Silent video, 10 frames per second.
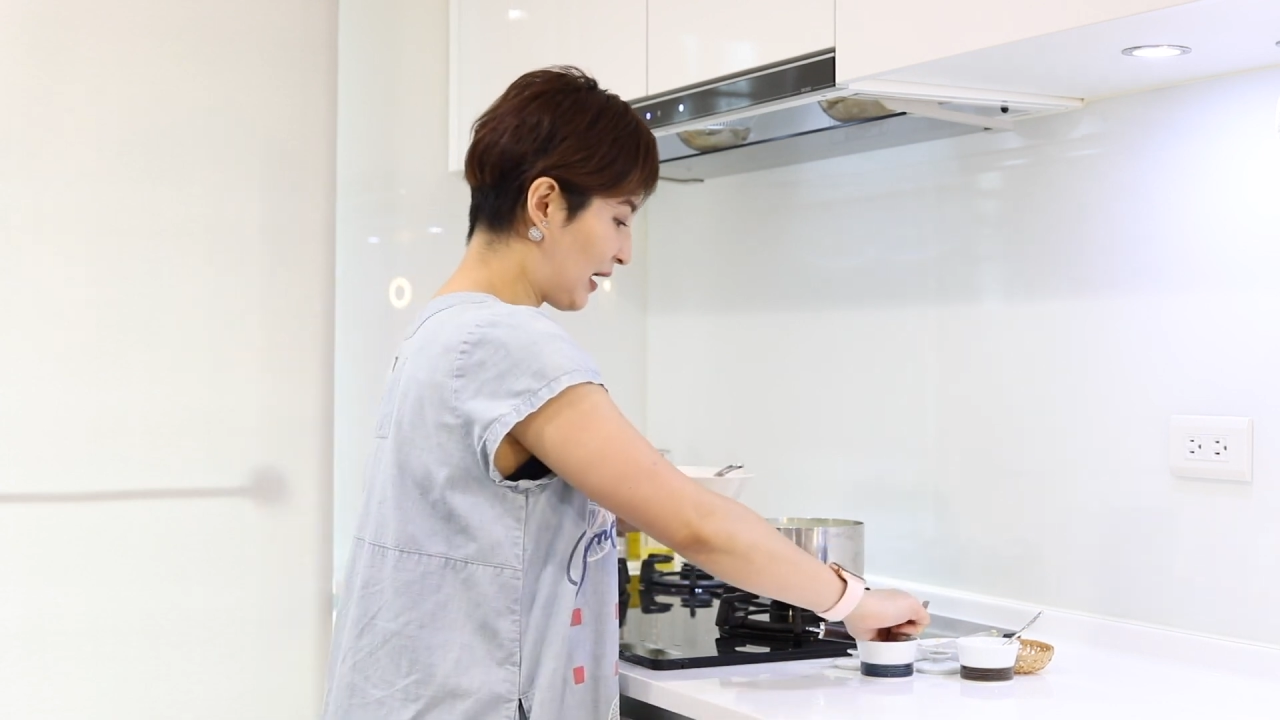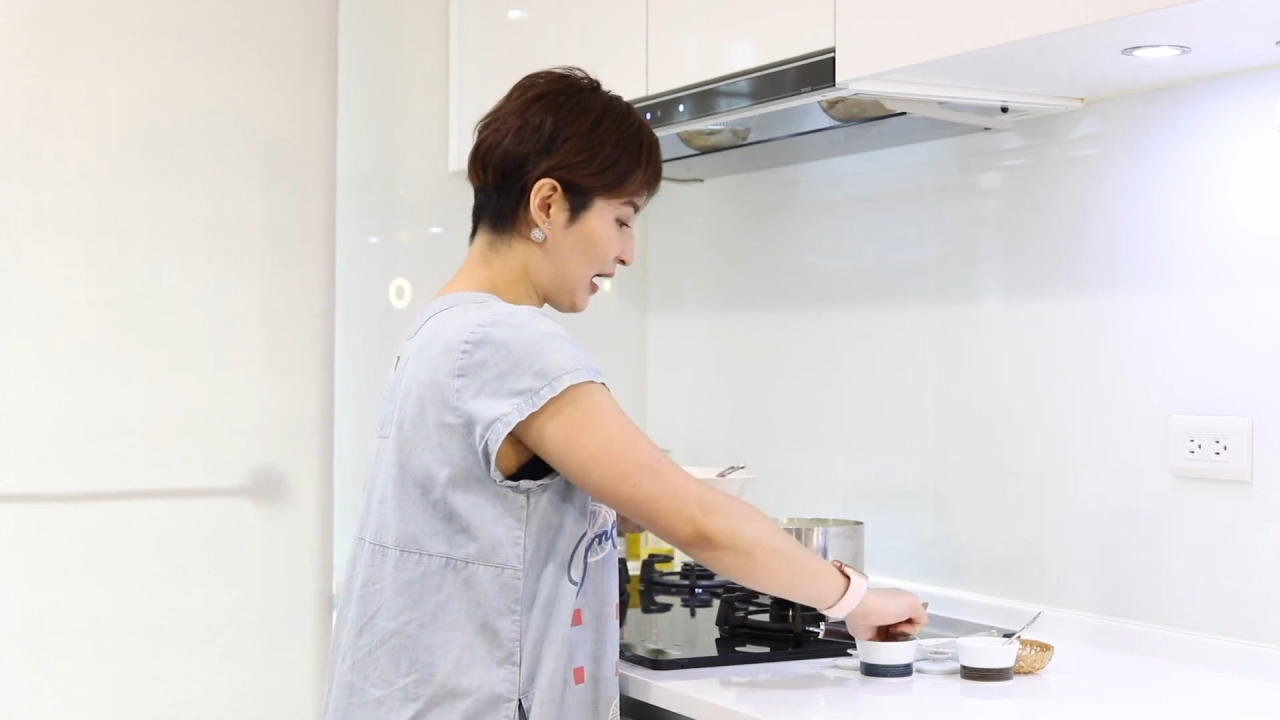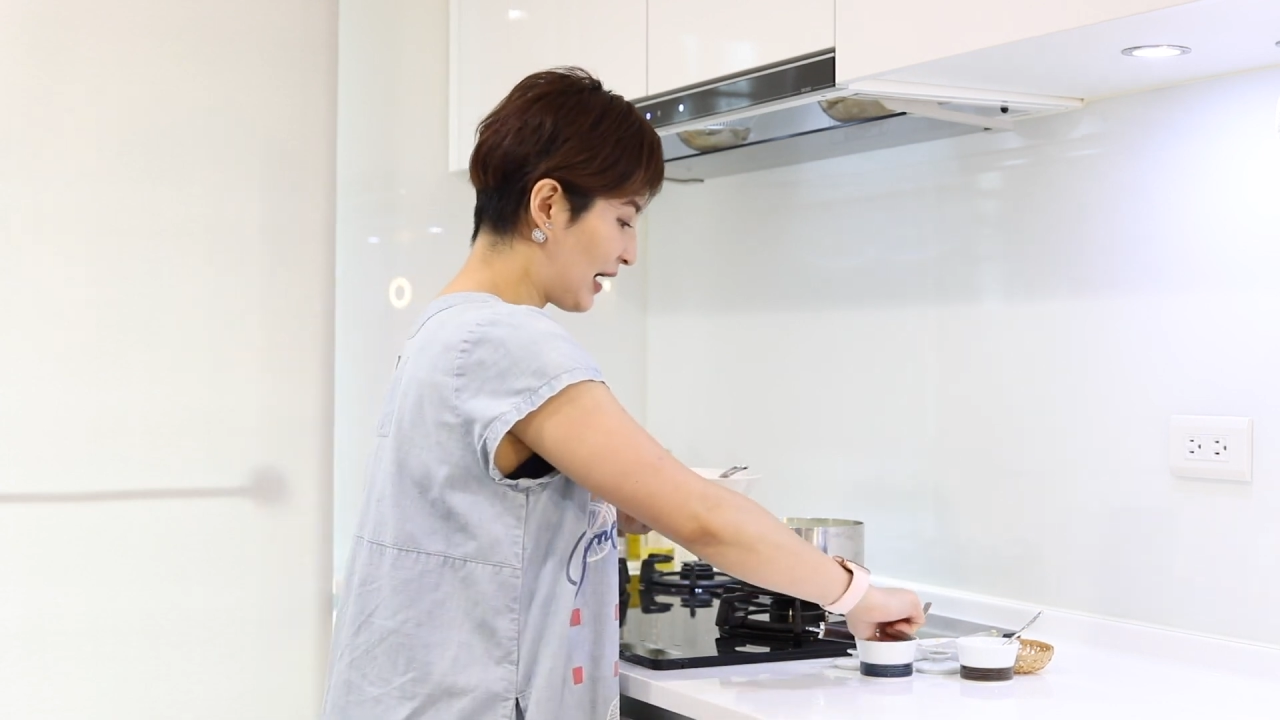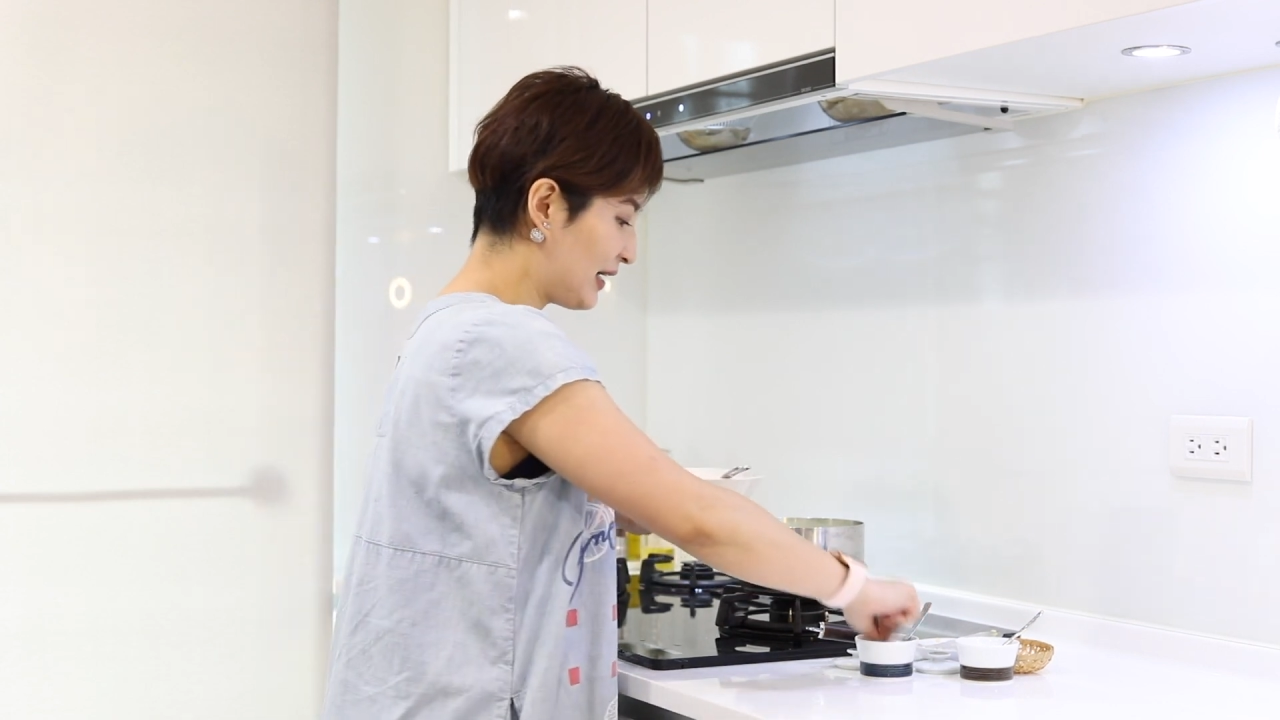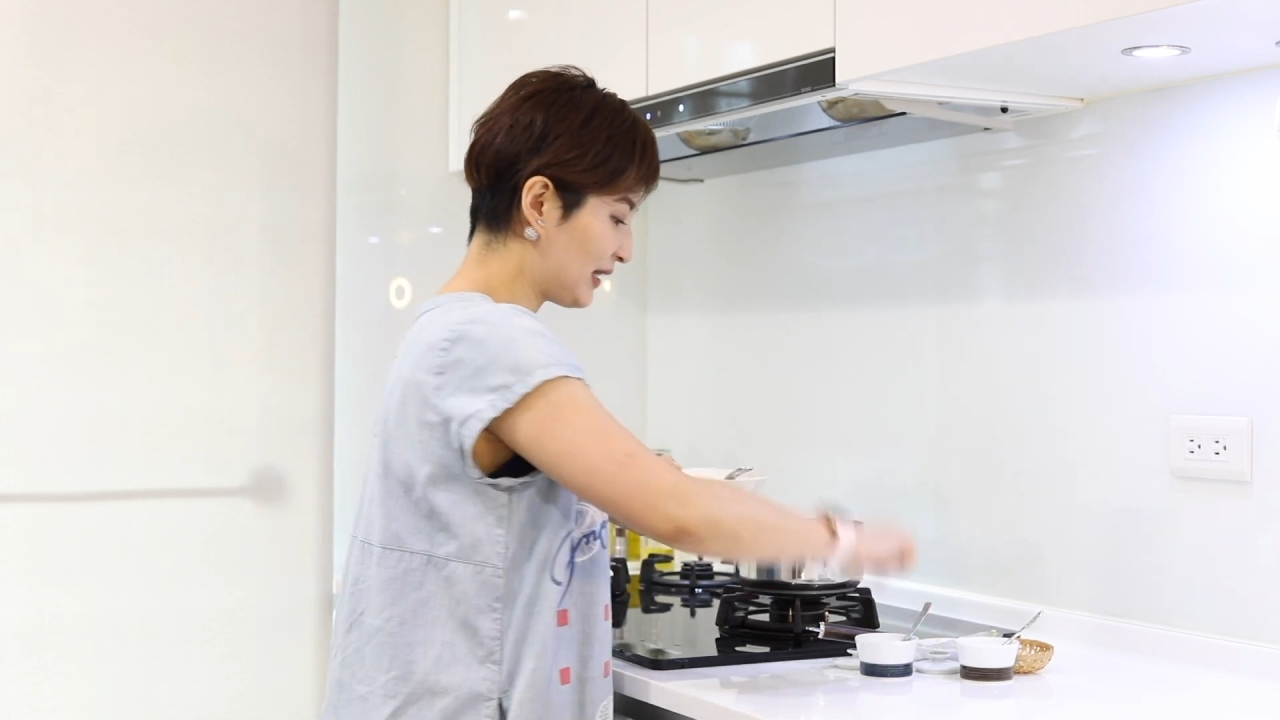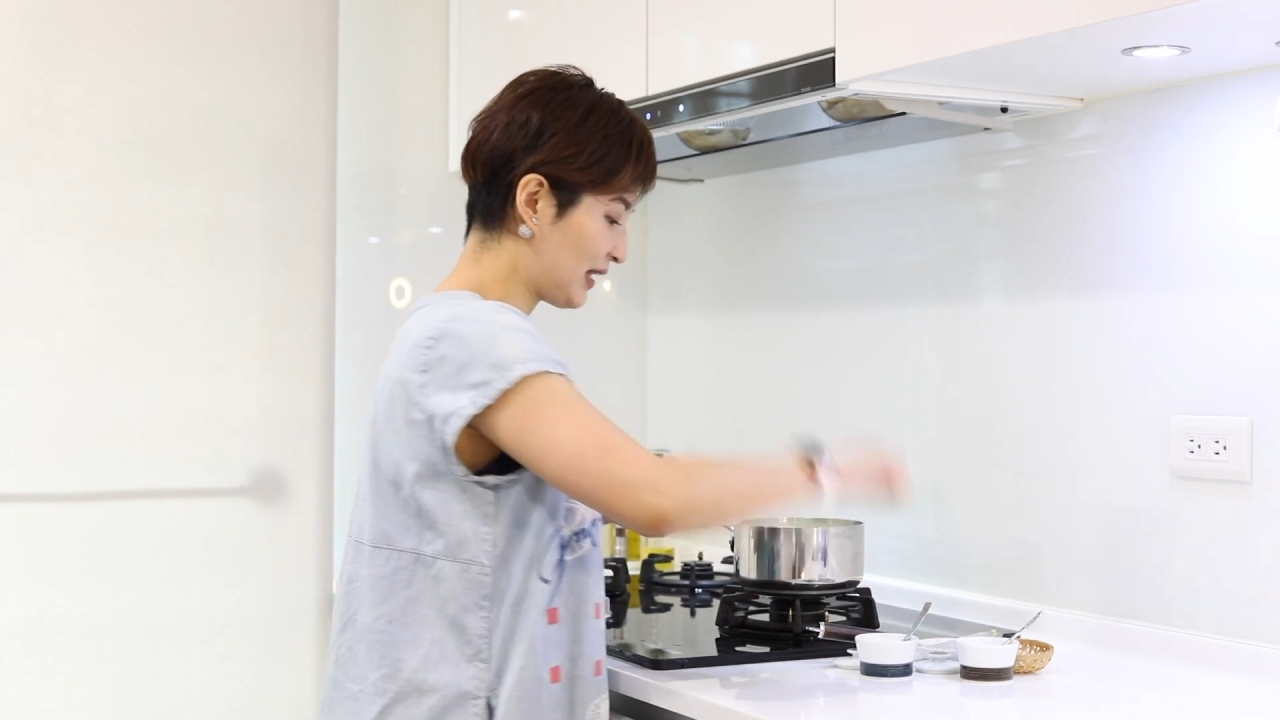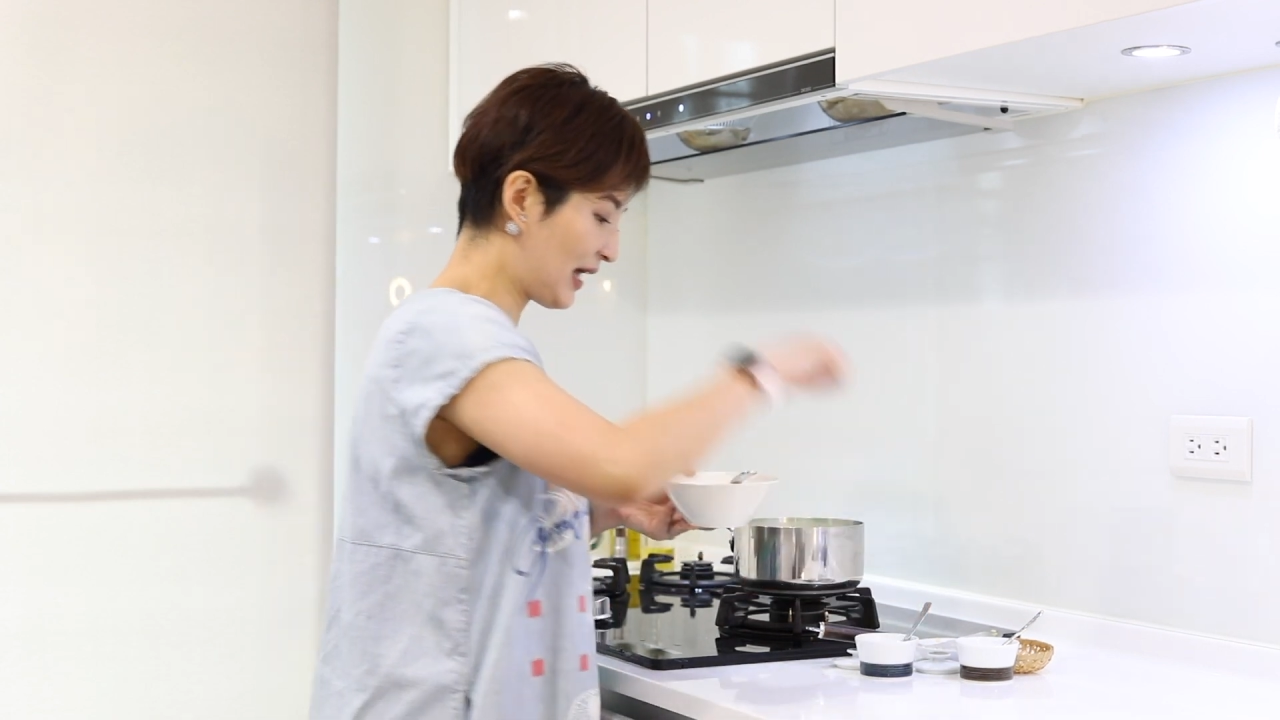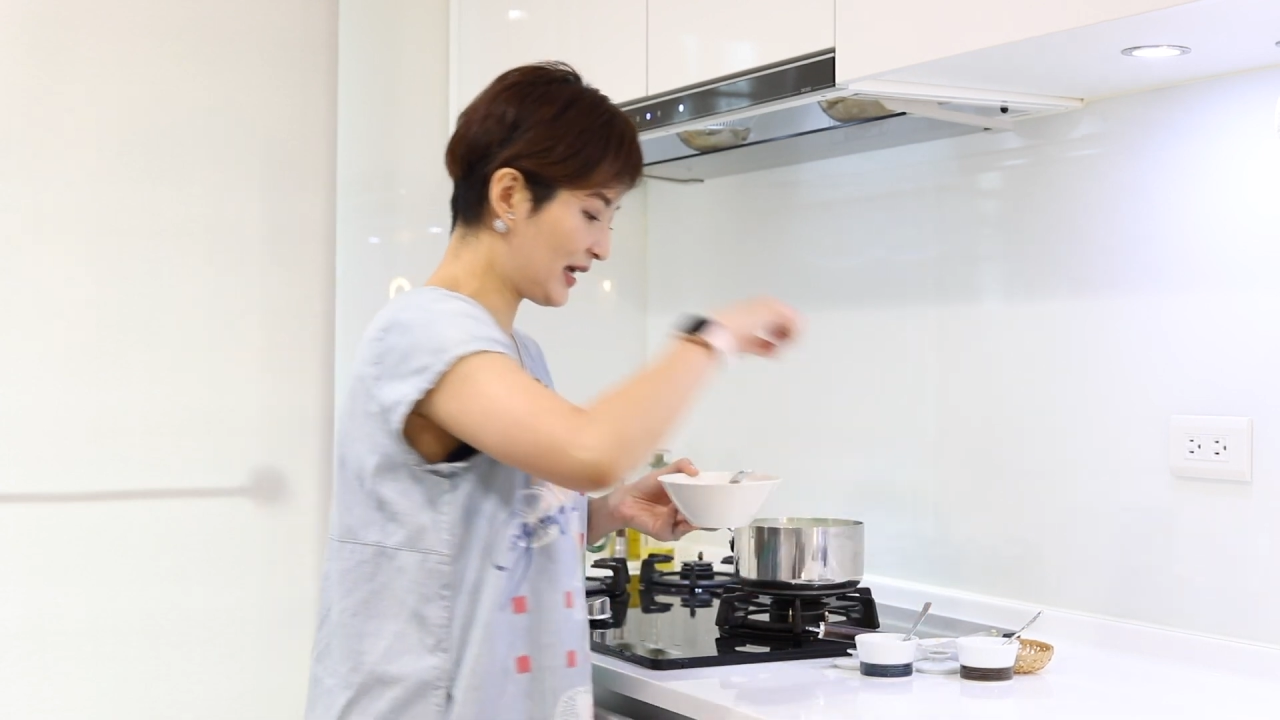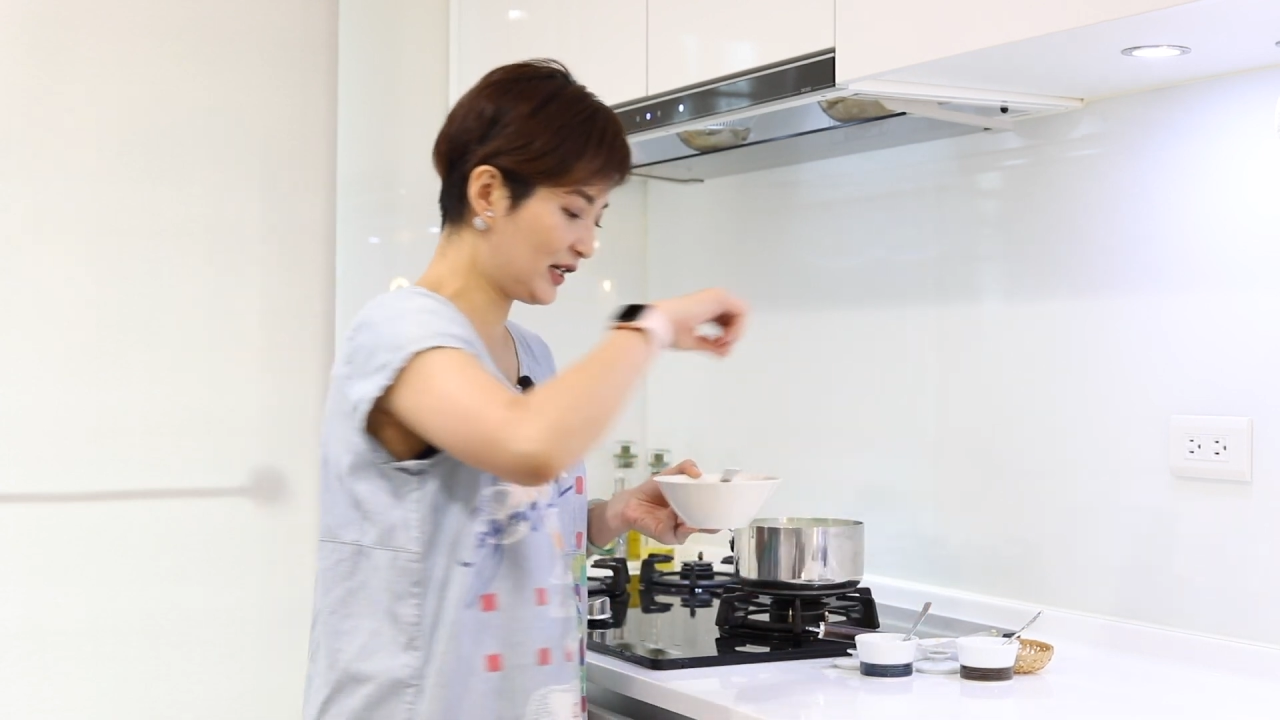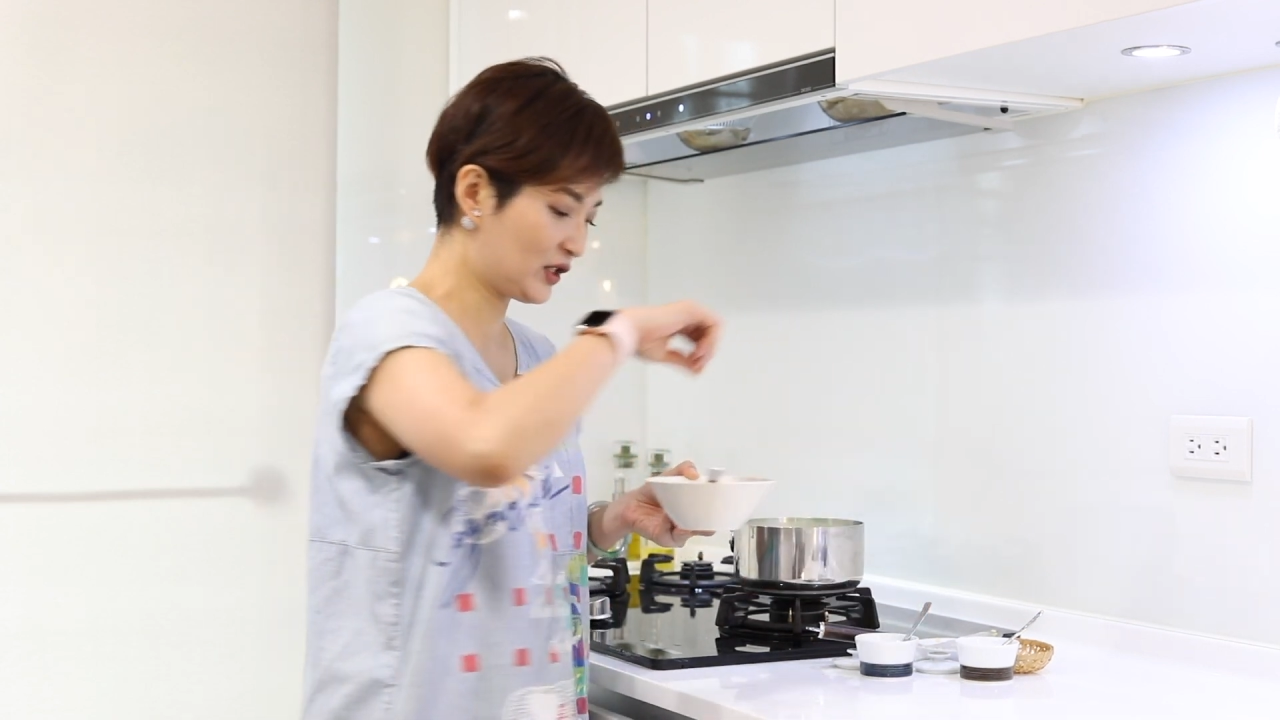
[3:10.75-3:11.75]
I
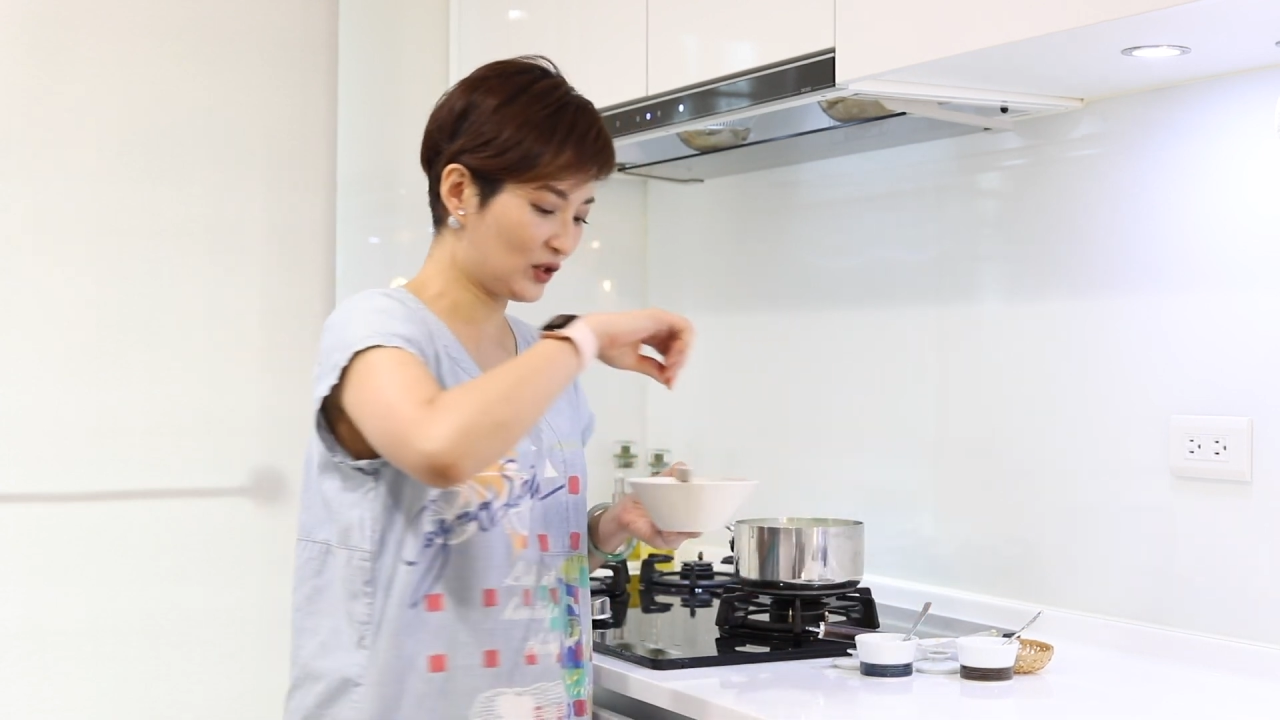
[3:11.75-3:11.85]
like